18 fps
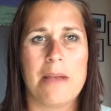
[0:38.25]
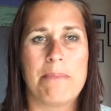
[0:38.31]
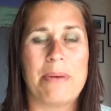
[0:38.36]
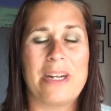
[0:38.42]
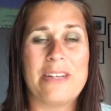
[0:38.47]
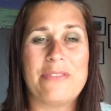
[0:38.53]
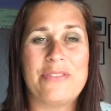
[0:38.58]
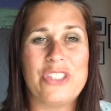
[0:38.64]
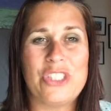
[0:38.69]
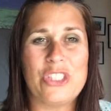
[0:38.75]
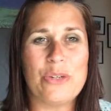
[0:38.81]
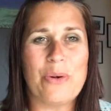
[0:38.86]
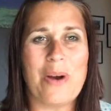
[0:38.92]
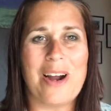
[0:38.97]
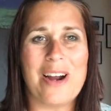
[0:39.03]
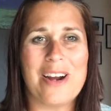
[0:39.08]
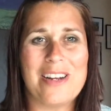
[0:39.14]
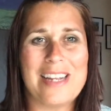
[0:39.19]
But if you
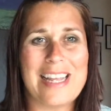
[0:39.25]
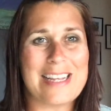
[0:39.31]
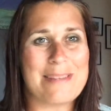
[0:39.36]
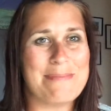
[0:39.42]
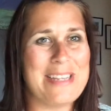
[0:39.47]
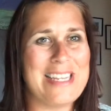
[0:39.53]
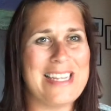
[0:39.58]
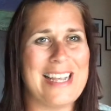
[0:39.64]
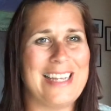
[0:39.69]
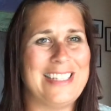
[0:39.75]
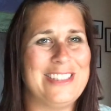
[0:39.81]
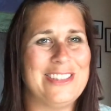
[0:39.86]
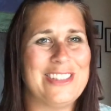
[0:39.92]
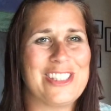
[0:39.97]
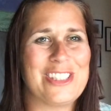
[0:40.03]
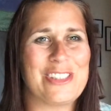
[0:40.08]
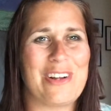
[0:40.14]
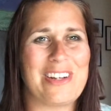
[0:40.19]
are like me and
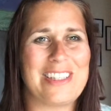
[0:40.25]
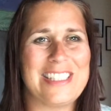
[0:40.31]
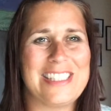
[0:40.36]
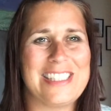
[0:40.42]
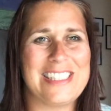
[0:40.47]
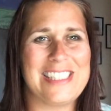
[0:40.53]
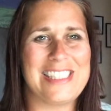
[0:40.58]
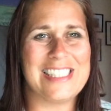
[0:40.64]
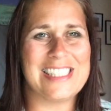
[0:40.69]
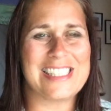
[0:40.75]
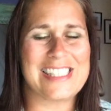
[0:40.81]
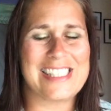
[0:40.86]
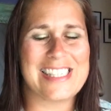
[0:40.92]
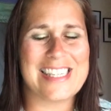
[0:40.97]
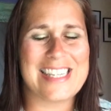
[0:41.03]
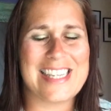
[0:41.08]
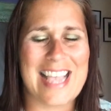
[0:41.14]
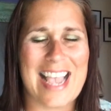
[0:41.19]
you're struggling to just
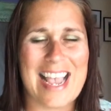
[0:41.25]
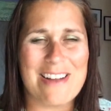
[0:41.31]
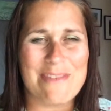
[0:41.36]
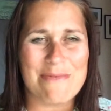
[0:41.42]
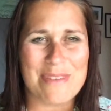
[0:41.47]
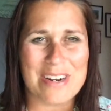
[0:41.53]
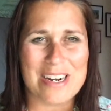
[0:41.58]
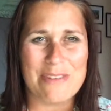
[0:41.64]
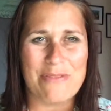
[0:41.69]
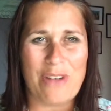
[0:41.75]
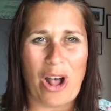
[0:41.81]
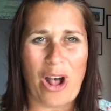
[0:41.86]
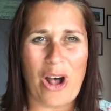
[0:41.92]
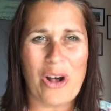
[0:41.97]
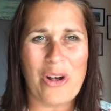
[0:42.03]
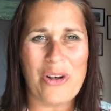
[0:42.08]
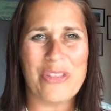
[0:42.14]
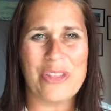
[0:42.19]
get rid of
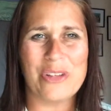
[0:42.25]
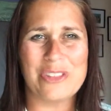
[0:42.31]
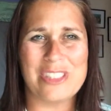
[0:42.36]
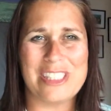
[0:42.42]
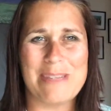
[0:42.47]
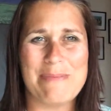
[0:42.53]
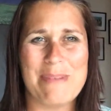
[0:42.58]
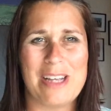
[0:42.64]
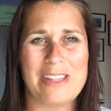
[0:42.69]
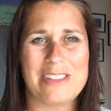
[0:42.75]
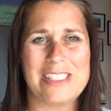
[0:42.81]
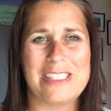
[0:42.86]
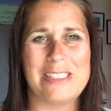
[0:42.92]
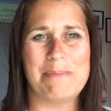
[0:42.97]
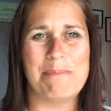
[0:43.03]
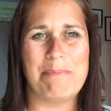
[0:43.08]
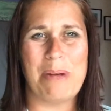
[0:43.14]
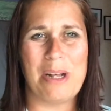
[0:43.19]
all those emails
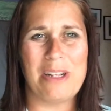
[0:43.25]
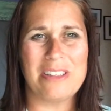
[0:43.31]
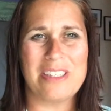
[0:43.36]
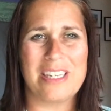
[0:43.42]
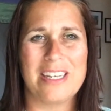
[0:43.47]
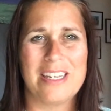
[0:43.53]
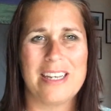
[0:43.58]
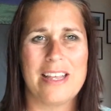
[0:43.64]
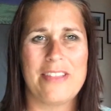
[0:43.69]
in bulk,